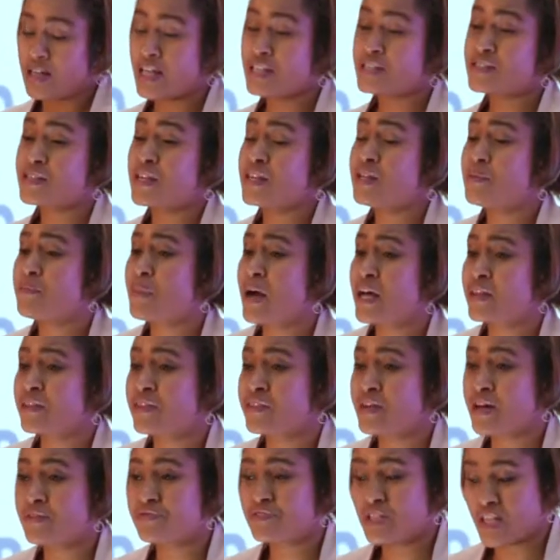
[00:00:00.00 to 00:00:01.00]
Less than a
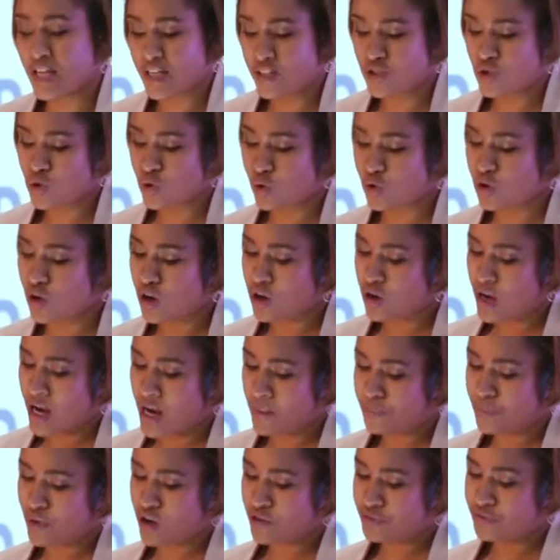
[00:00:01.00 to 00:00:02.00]
month after I took
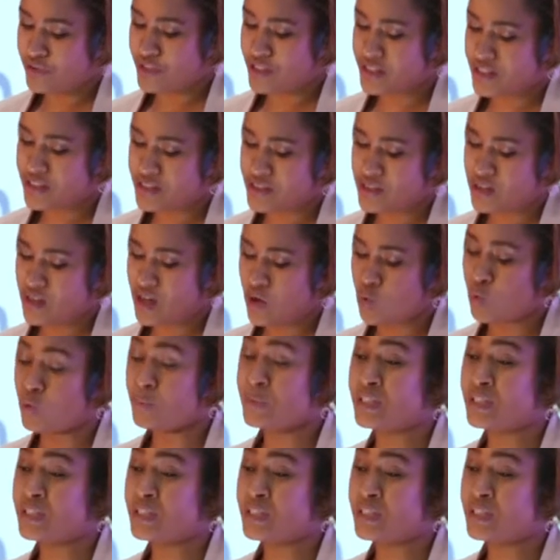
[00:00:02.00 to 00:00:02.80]
up office, a